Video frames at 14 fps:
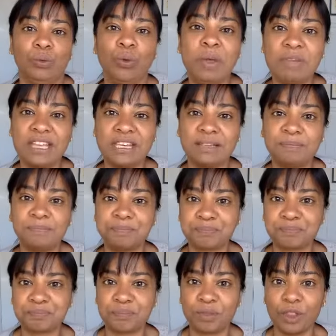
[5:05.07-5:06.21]
women
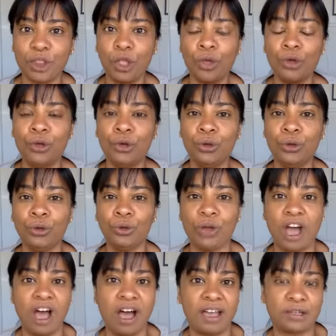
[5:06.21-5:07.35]
who
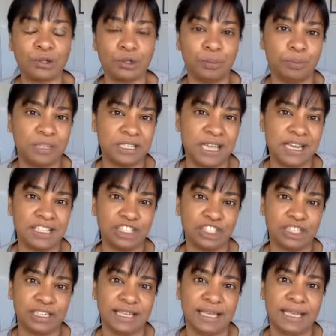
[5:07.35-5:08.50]
I could
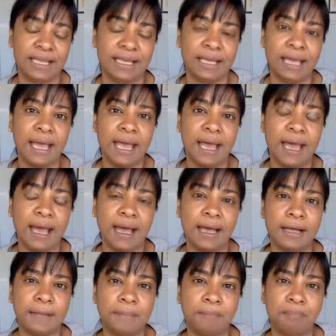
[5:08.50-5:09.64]
potentially
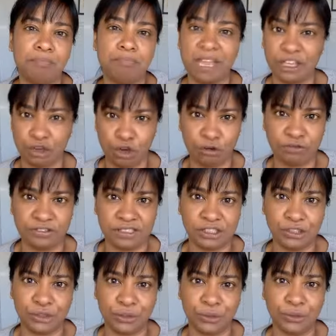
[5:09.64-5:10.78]
make
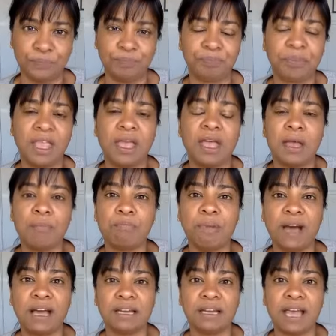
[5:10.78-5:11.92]
offers to.
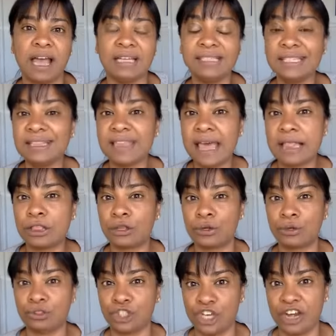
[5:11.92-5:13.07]
But I did that
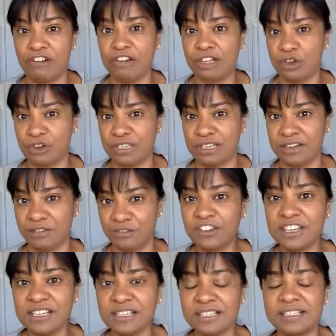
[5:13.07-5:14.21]
through sharing content
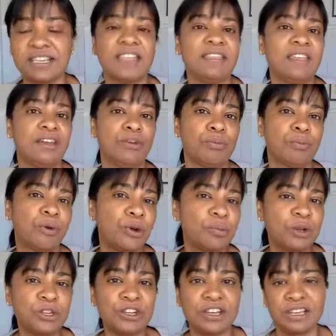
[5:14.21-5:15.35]
first, and then on
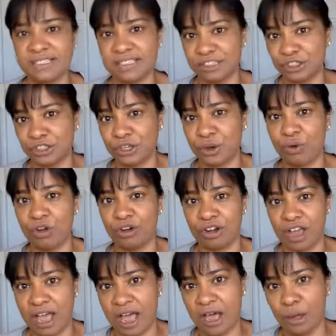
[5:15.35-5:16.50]
promo days and so on,
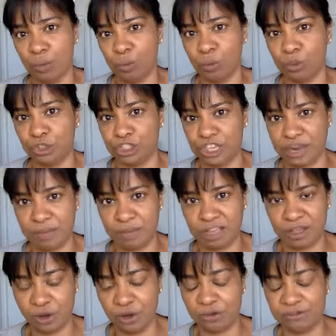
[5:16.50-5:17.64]
I would share my
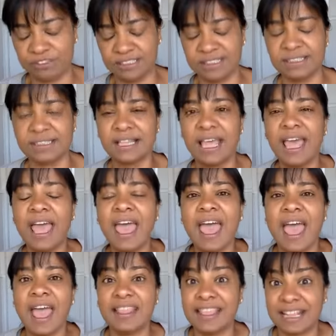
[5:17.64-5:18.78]
offers.
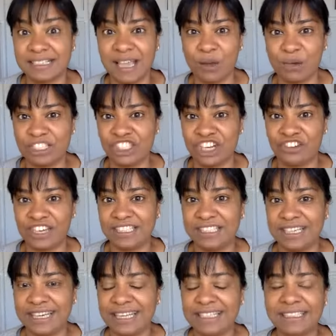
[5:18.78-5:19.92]
And that's how I generated
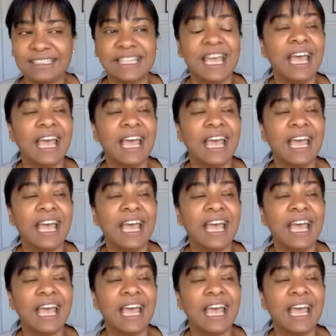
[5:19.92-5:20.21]
leads.